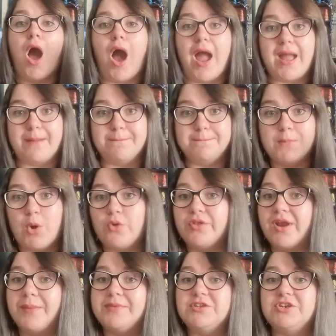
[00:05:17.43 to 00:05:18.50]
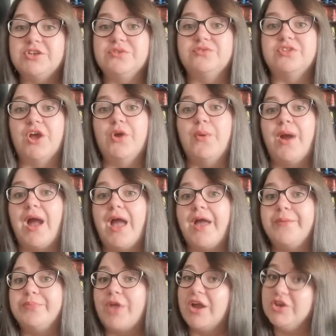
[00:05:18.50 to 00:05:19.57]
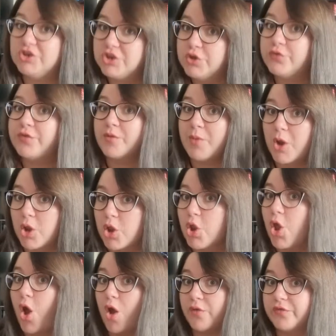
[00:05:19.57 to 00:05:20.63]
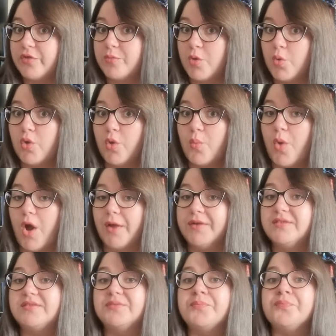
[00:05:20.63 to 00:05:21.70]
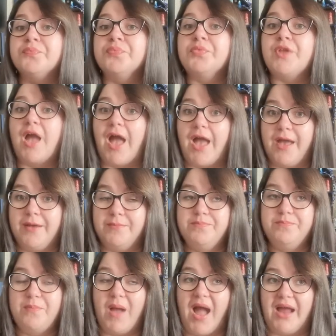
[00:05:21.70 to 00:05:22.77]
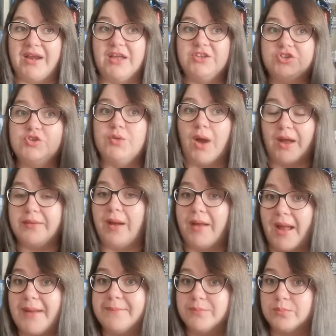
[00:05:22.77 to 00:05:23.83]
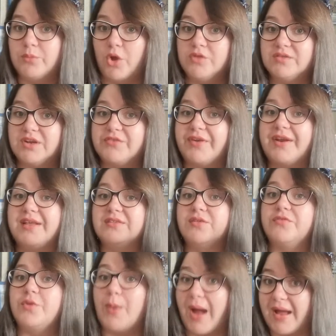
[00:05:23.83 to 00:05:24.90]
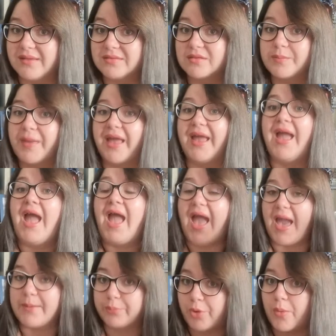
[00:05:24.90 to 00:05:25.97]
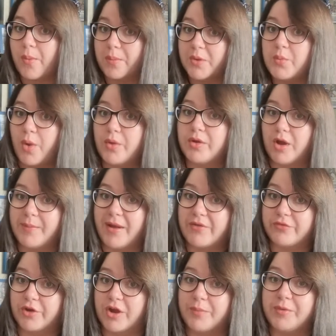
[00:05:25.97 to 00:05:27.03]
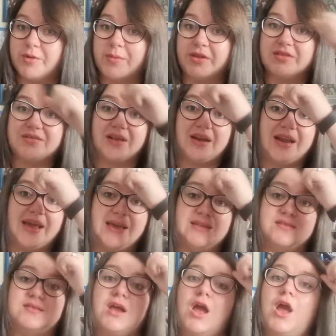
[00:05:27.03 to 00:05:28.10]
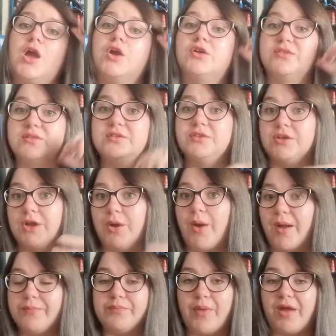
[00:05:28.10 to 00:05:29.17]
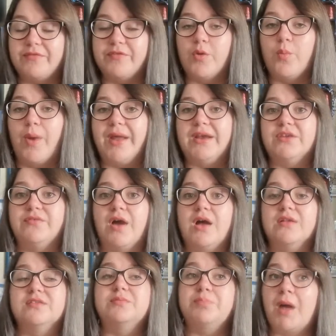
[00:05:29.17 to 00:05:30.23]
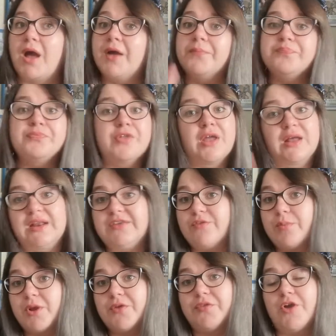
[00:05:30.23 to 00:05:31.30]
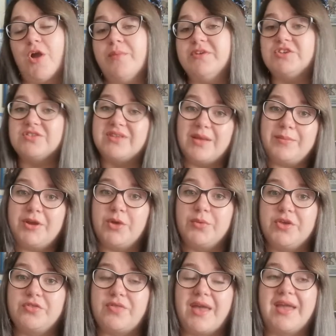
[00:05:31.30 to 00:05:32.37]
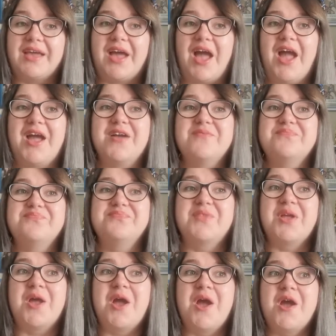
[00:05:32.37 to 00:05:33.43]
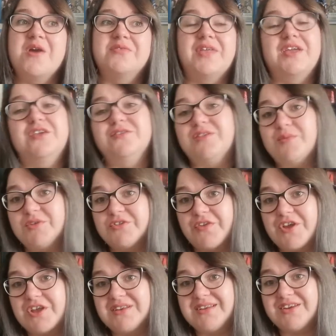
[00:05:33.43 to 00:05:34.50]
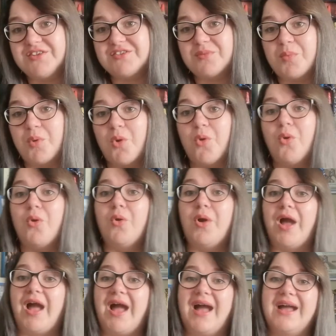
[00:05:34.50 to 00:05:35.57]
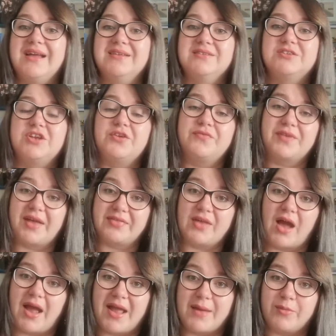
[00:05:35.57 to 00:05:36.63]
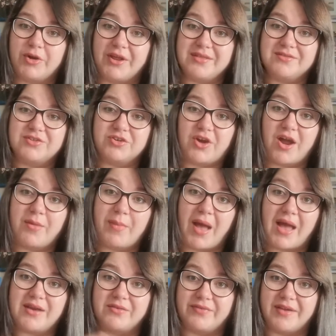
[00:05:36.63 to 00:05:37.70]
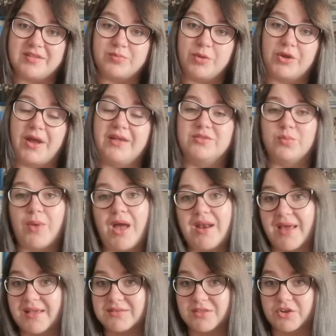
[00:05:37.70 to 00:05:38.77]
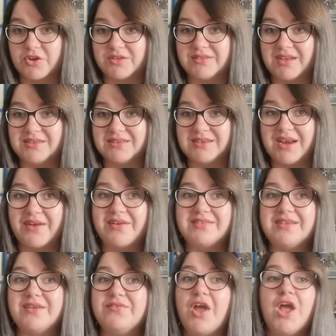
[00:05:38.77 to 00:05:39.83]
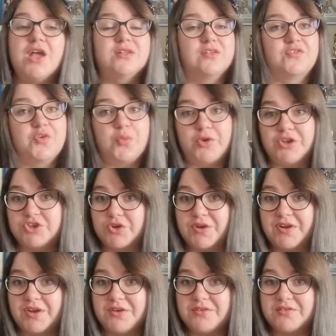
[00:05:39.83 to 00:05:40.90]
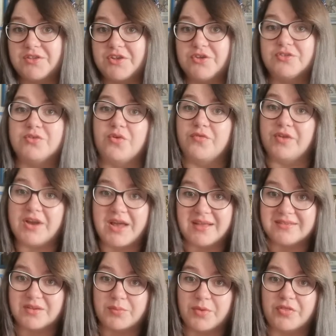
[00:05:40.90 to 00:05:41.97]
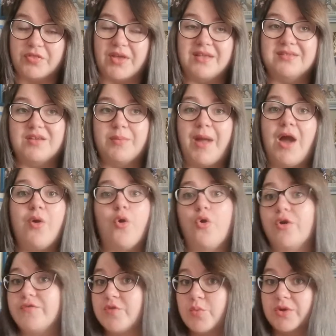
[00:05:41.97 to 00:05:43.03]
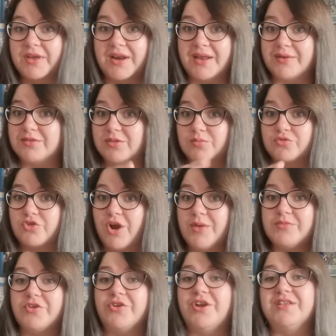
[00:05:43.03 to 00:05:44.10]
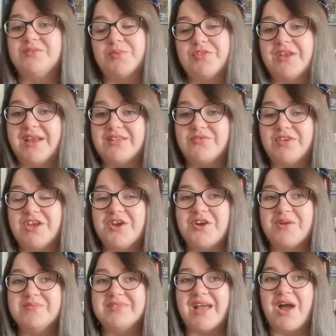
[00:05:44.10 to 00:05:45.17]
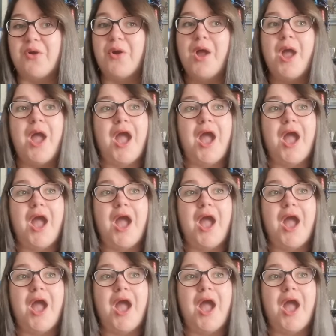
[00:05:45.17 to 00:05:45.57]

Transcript: I am more than happy to do so. I do film a lot of them all at once, and I am constantly reading, so if you ask me, it probably won't come out for a couple of months at least, because, you know, I film way in advance. But leave it below in the comments, just let me know what you think. Thank you so much for your continued support, and don't forget that I am on Instagram and Facebook as well as The Contented Narrative. So if you want to join those, so you're sort of alerted when things come out, or if you want to click subscribe so you're alerted when the next video comes out,